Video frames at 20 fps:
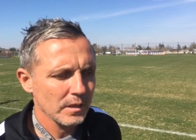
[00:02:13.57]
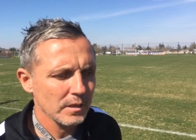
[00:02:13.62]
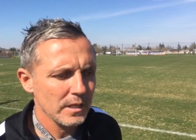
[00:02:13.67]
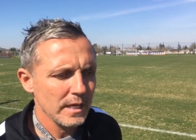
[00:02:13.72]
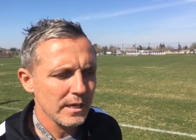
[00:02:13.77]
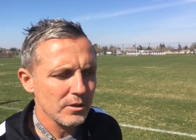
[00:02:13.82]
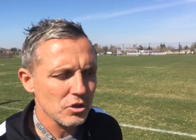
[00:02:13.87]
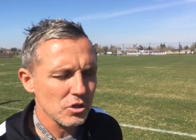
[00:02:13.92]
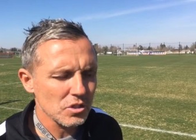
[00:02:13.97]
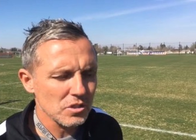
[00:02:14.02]

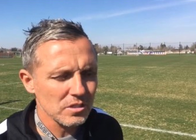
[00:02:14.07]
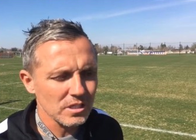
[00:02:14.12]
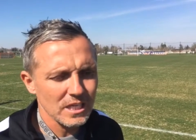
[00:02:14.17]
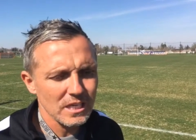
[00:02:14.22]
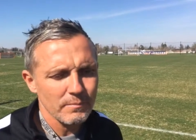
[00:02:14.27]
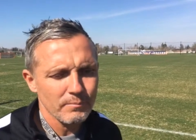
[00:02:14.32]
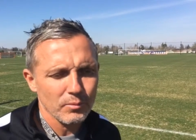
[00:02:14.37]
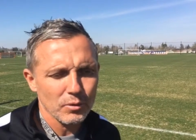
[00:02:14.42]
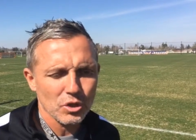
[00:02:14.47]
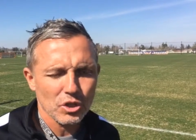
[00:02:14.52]
yeah, just to
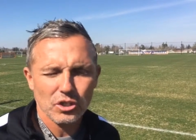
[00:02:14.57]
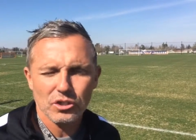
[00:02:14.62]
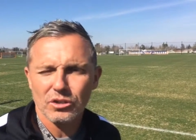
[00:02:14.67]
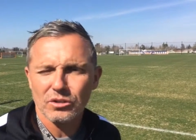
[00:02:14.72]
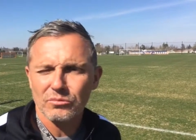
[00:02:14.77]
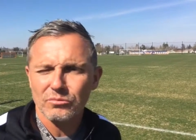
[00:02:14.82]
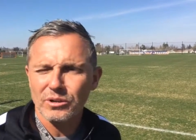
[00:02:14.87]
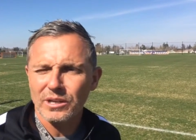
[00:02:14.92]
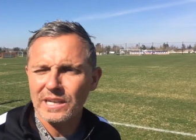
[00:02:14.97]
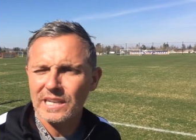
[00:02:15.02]
keep pushing
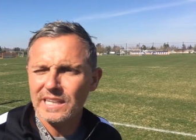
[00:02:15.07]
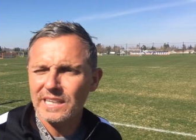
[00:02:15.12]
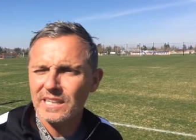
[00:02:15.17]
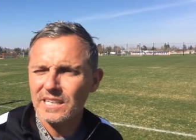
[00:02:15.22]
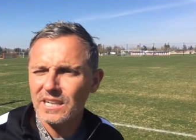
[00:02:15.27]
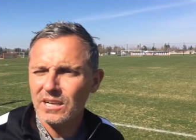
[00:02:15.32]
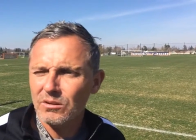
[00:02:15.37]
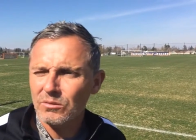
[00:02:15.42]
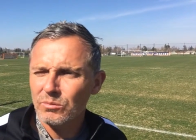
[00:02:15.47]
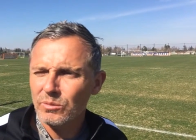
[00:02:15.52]
on, really.
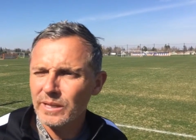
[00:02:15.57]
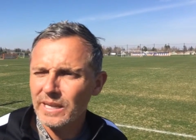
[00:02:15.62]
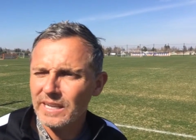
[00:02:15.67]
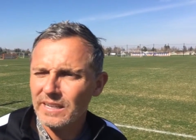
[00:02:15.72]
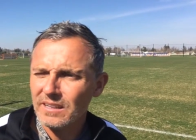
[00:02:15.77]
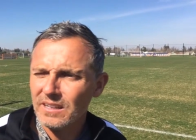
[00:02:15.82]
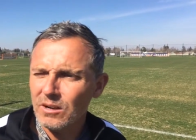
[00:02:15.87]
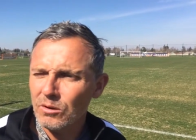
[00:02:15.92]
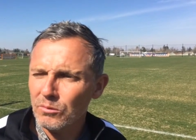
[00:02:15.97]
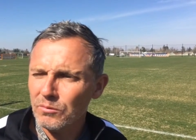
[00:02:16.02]
You know, we
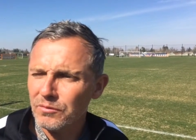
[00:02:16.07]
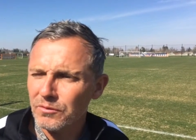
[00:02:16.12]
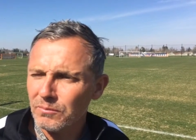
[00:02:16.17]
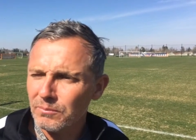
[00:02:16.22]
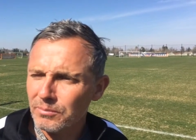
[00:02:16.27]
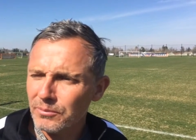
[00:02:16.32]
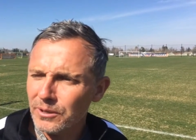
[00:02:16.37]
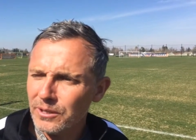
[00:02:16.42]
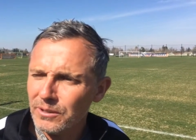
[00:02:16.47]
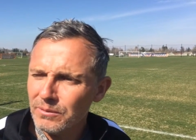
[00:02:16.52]
had a goal
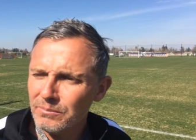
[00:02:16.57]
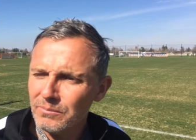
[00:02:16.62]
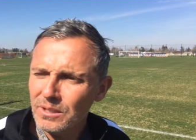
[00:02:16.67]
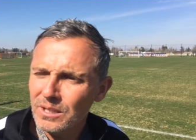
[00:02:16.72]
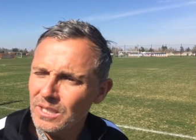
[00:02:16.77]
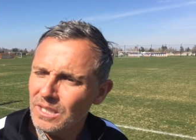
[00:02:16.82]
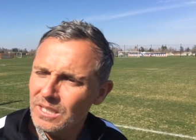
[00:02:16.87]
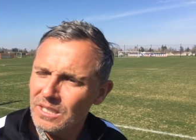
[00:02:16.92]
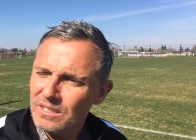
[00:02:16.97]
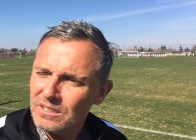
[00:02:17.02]
from Pridham,
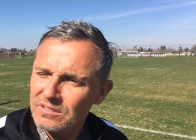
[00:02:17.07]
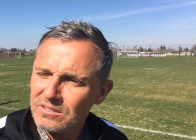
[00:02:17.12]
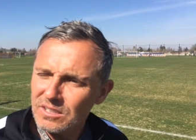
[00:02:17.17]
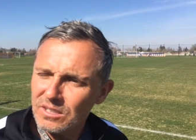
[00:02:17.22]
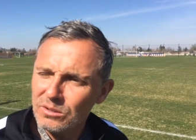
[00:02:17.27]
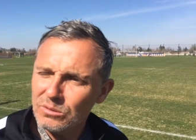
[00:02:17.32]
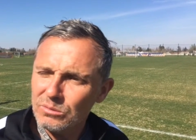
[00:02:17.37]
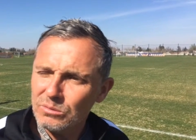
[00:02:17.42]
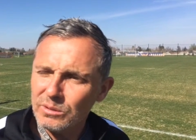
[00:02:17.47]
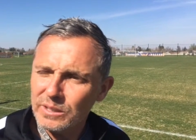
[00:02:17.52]

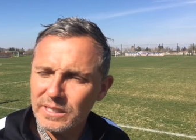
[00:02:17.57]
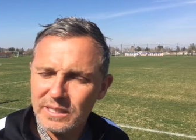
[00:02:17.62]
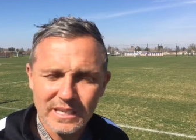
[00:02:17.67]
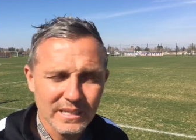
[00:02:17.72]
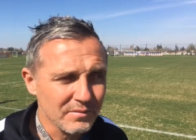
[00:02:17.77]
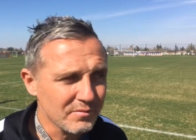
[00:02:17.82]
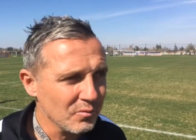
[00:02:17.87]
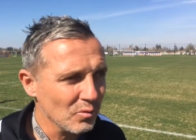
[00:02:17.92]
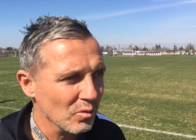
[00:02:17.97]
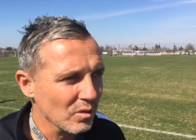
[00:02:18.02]
so we
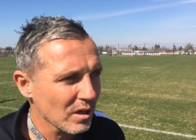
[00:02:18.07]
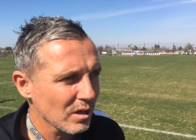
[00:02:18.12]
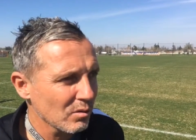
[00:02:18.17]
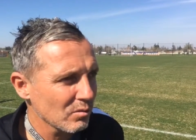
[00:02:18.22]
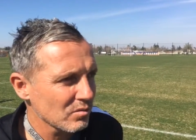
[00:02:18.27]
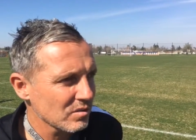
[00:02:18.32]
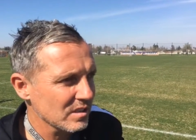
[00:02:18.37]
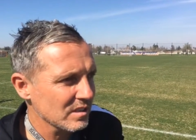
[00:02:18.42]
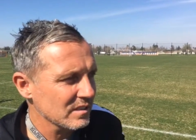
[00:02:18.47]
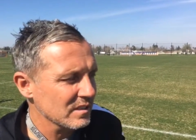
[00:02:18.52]
had four
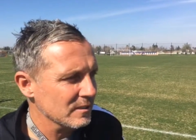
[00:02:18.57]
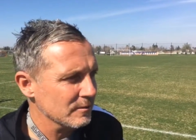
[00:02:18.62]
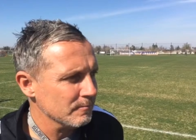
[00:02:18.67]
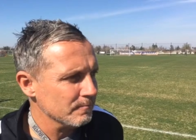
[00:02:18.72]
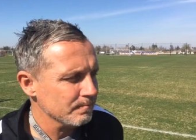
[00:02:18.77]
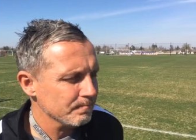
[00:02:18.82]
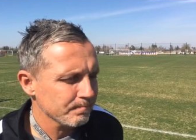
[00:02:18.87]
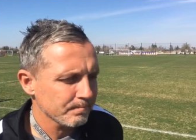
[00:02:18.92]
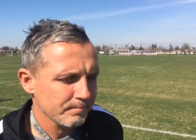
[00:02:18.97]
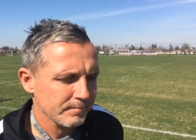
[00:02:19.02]
goals in the
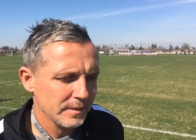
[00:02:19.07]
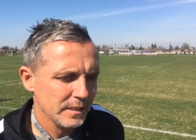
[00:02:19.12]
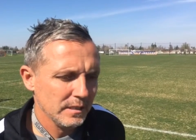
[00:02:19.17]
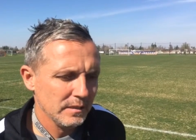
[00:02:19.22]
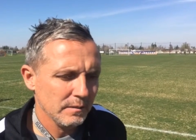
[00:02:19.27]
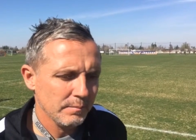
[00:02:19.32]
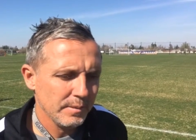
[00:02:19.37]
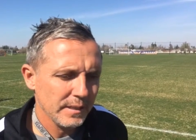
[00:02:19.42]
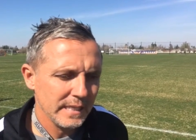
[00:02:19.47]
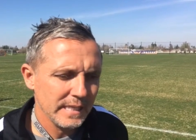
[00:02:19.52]

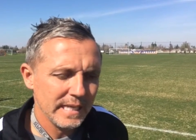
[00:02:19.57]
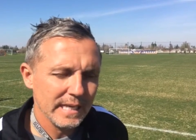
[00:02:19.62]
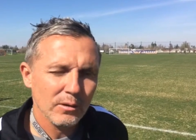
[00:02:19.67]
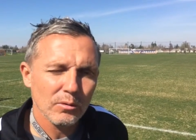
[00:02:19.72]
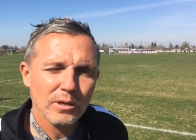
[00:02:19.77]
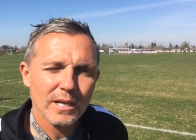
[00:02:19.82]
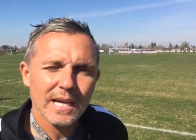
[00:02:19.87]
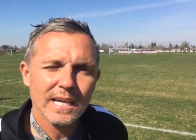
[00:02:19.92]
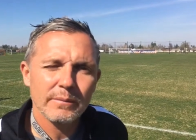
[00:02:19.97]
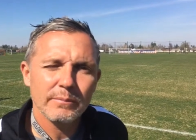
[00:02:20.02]
in the
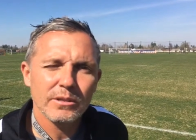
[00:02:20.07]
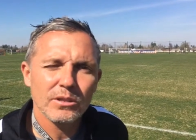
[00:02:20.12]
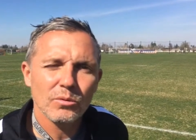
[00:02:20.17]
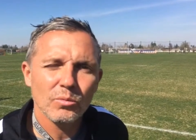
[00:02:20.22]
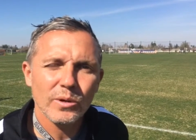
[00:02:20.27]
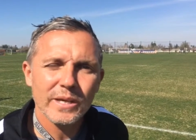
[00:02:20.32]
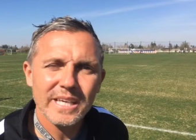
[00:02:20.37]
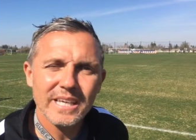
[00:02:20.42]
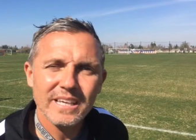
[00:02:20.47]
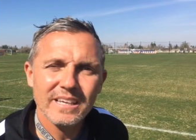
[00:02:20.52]
PDL game in the
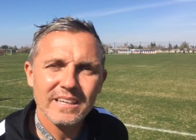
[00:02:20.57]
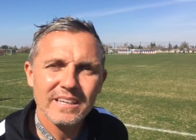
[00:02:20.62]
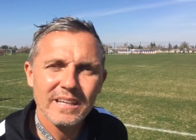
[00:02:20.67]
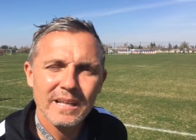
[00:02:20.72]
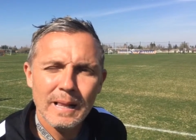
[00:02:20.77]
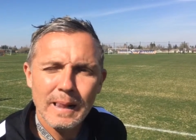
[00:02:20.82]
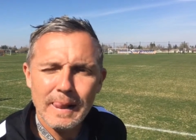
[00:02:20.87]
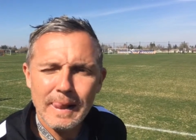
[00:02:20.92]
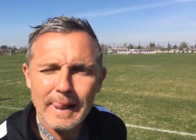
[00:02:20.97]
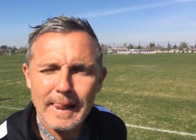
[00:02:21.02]
week,
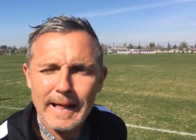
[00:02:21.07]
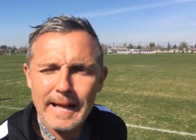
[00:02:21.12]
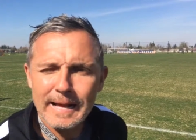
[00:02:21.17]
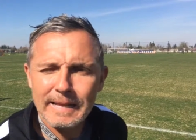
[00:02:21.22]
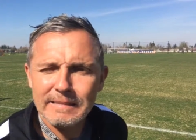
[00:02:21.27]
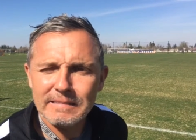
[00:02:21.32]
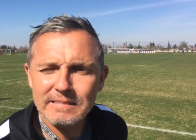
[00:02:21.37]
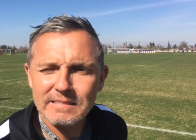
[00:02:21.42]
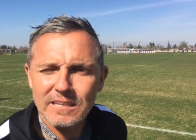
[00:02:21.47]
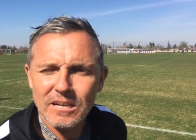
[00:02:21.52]

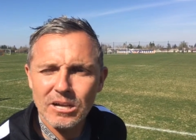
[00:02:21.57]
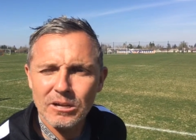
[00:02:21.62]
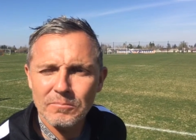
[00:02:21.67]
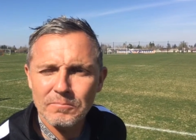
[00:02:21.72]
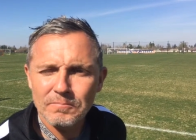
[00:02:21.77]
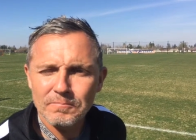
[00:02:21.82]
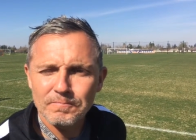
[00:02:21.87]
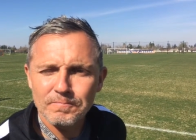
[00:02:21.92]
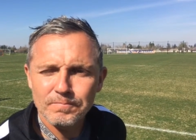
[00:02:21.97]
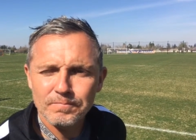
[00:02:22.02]
and
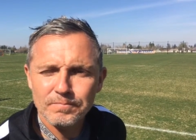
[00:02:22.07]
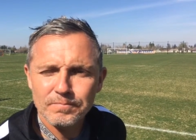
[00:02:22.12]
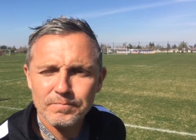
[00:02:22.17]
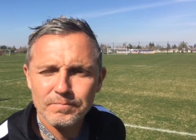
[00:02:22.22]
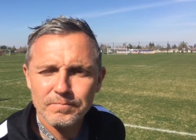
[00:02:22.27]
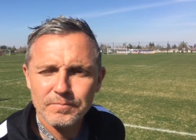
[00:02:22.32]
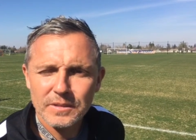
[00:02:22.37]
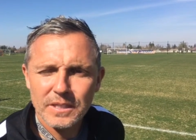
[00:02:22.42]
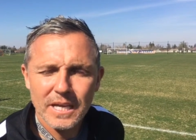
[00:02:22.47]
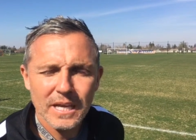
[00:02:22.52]
um,
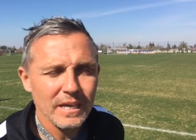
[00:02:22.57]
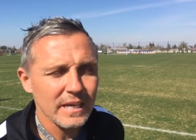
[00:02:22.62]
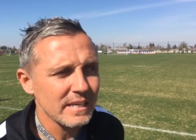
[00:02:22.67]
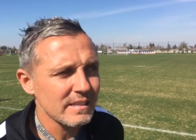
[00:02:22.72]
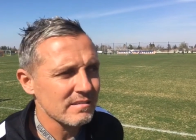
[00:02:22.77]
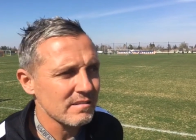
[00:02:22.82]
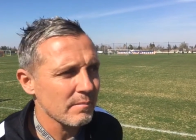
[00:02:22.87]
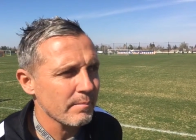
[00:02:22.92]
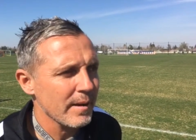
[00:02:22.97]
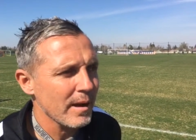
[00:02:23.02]
yeah,
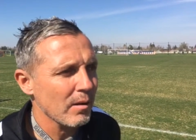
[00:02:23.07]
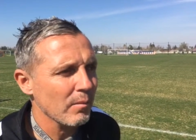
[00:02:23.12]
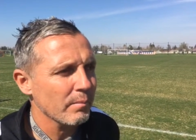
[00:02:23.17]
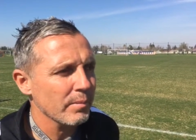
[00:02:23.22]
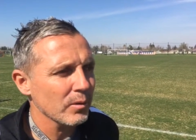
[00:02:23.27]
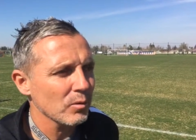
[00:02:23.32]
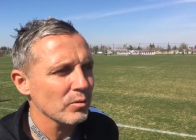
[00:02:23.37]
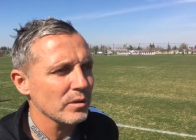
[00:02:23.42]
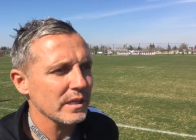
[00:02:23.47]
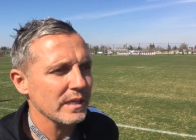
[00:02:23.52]
it's about
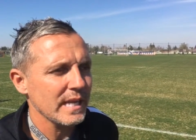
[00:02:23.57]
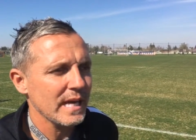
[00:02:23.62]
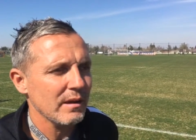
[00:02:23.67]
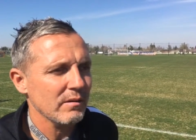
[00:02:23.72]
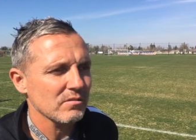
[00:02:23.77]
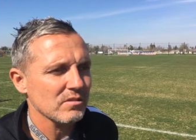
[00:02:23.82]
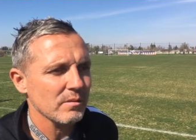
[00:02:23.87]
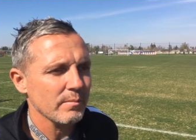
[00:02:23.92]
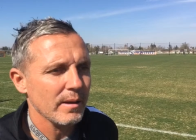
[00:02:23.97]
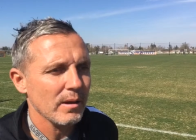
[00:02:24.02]
building
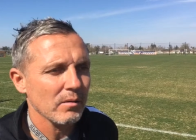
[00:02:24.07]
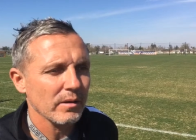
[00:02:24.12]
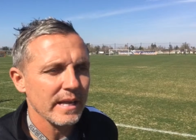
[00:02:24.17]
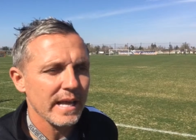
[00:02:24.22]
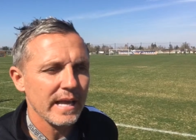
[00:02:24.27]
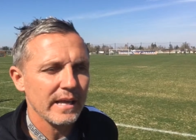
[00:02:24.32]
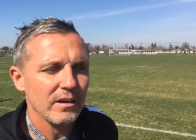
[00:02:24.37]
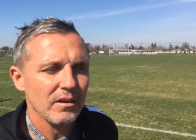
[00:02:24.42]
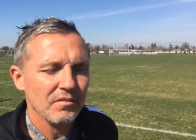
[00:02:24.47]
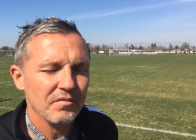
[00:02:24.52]
now. It's about
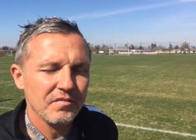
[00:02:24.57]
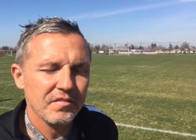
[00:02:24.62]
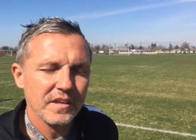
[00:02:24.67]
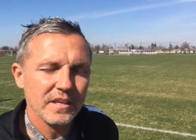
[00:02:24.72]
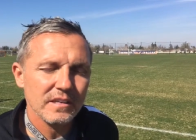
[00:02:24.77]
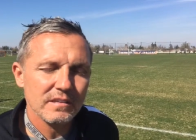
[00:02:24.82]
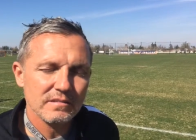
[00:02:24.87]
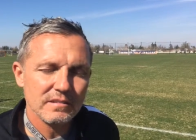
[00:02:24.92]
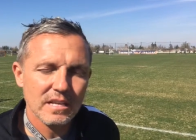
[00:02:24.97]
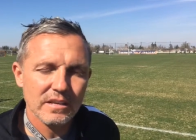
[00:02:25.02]
getting our
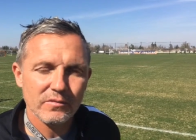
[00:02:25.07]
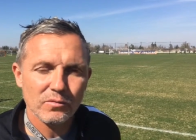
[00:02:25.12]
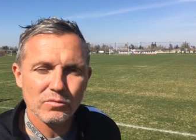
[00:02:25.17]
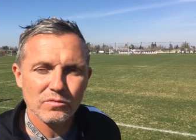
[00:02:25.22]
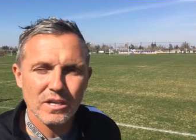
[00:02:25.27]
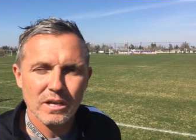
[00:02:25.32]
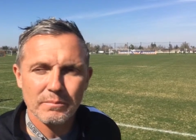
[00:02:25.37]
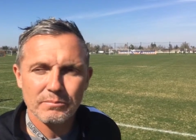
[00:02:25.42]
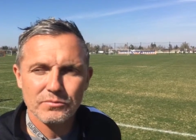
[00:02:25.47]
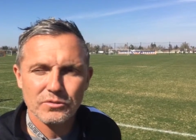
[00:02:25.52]
fitness
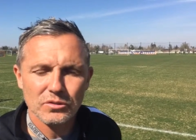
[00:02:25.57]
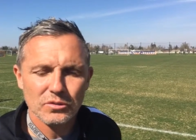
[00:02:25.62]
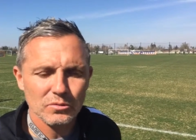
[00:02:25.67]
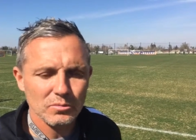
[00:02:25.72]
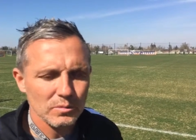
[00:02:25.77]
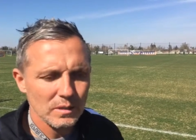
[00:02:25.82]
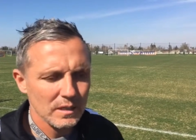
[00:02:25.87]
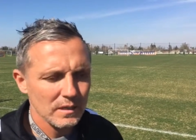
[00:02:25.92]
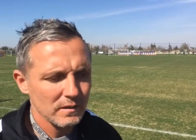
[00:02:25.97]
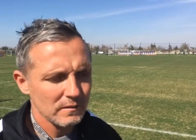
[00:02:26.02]
levels up
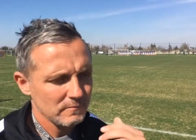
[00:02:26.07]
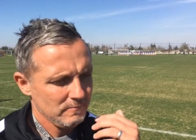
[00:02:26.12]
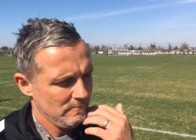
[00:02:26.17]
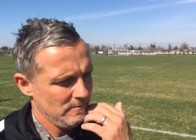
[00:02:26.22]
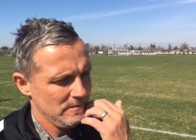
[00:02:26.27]
to. Uh,